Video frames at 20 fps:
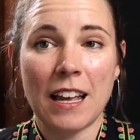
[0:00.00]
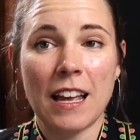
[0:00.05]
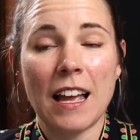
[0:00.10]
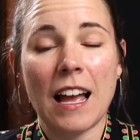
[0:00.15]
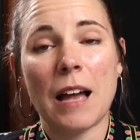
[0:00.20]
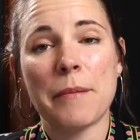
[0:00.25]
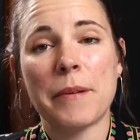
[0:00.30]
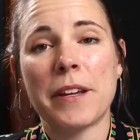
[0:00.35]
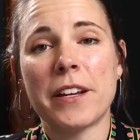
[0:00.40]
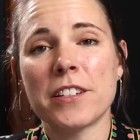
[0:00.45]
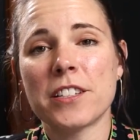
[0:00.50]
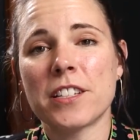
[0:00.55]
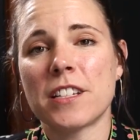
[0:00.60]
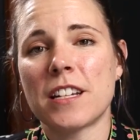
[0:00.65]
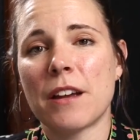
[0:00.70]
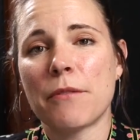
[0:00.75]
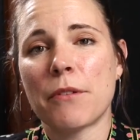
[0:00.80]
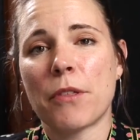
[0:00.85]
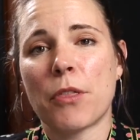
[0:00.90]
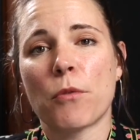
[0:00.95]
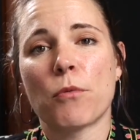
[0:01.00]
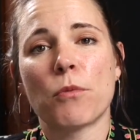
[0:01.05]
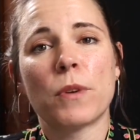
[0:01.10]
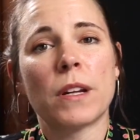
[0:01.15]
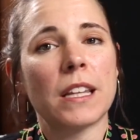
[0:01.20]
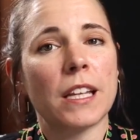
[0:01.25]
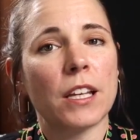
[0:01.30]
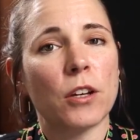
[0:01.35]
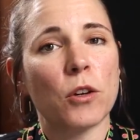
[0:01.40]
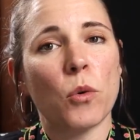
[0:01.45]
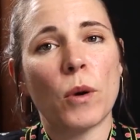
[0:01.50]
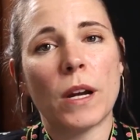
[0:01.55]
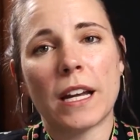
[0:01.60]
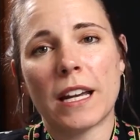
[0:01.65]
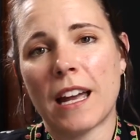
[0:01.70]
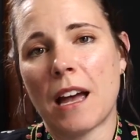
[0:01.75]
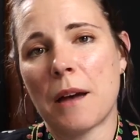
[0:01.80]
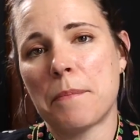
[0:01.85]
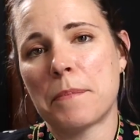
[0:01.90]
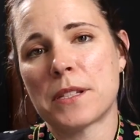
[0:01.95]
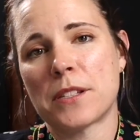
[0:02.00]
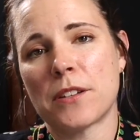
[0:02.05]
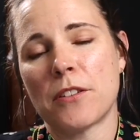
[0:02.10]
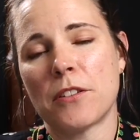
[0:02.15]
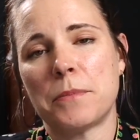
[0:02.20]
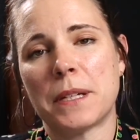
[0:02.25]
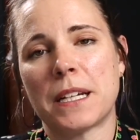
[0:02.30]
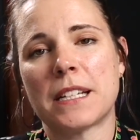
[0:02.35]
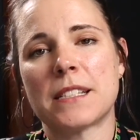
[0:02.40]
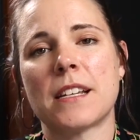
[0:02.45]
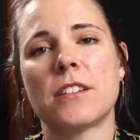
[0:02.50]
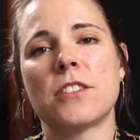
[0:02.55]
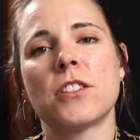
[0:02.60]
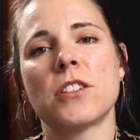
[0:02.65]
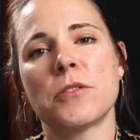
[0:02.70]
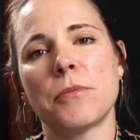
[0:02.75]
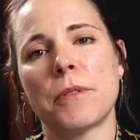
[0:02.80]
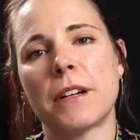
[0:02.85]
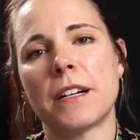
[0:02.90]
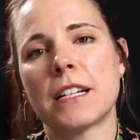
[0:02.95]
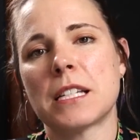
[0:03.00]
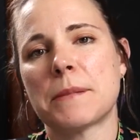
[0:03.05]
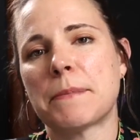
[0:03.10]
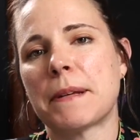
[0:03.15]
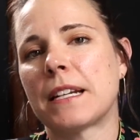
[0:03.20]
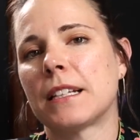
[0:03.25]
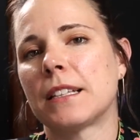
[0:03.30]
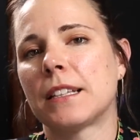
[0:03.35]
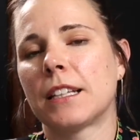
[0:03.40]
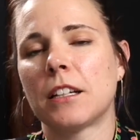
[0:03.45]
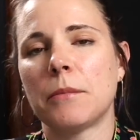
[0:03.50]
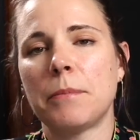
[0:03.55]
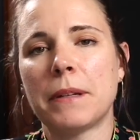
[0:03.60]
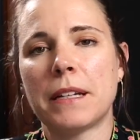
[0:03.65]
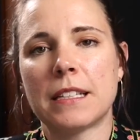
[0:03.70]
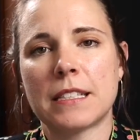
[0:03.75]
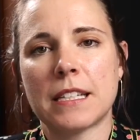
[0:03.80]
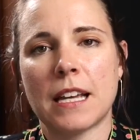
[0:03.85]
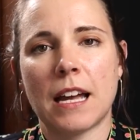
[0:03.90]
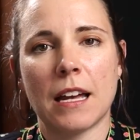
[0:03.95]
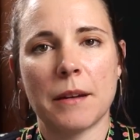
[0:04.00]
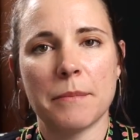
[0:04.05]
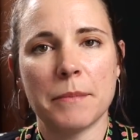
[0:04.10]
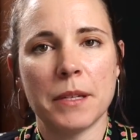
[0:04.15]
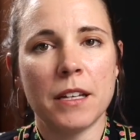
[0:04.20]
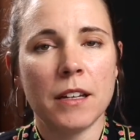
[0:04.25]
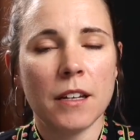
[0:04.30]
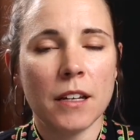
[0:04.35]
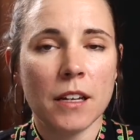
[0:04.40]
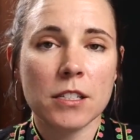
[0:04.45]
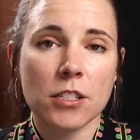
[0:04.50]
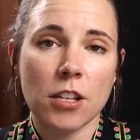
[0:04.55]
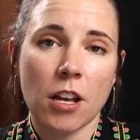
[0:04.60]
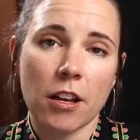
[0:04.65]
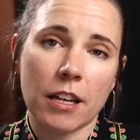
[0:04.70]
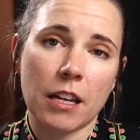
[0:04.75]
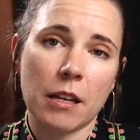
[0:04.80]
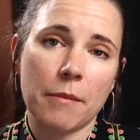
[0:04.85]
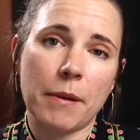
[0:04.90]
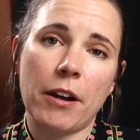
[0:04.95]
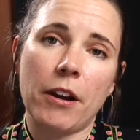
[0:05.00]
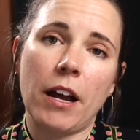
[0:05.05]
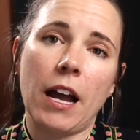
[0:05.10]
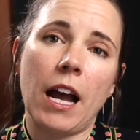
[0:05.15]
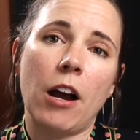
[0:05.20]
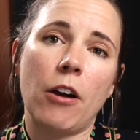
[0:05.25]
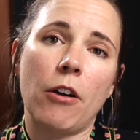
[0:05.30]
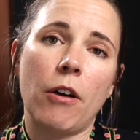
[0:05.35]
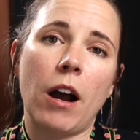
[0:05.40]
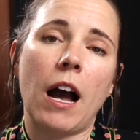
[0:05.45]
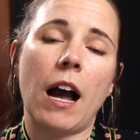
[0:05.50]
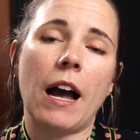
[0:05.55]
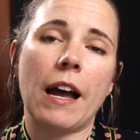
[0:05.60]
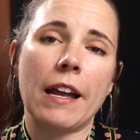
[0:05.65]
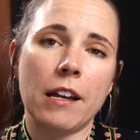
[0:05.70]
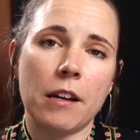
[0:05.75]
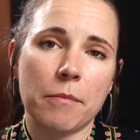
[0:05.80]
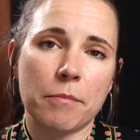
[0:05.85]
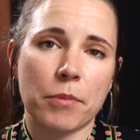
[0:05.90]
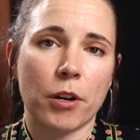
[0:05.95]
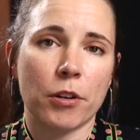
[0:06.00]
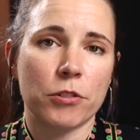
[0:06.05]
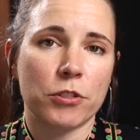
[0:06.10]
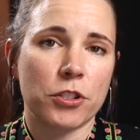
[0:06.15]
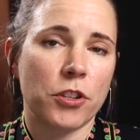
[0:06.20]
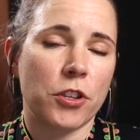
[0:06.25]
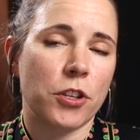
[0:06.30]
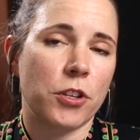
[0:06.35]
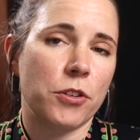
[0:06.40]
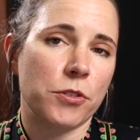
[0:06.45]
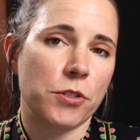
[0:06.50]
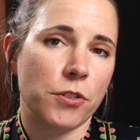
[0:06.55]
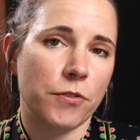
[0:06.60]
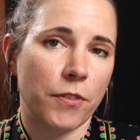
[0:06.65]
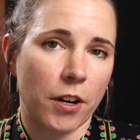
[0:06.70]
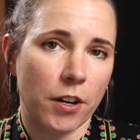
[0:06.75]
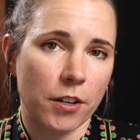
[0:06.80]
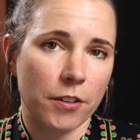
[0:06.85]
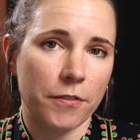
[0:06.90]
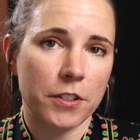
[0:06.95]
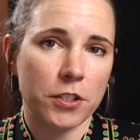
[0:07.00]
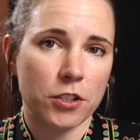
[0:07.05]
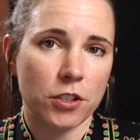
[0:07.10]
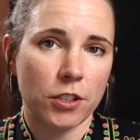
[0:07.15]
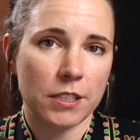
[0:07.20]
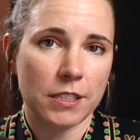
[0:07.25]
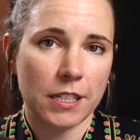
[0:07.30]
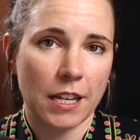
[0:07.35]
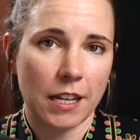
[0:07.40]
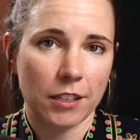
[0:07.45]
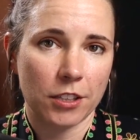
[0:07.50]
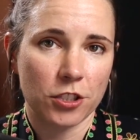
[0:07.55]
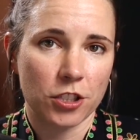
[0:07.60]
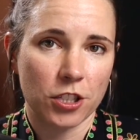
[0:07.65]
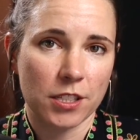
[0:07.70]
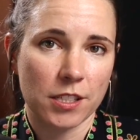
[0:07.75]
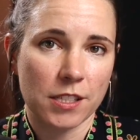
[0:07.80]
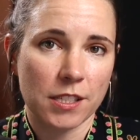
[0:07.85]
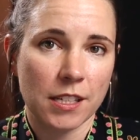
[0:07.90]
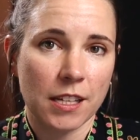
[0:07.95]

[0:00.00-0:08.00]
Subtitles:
I'm here today with a really quick episode because I just wanted to spend a little bit of time talking about how I approach the use of artificial intelligence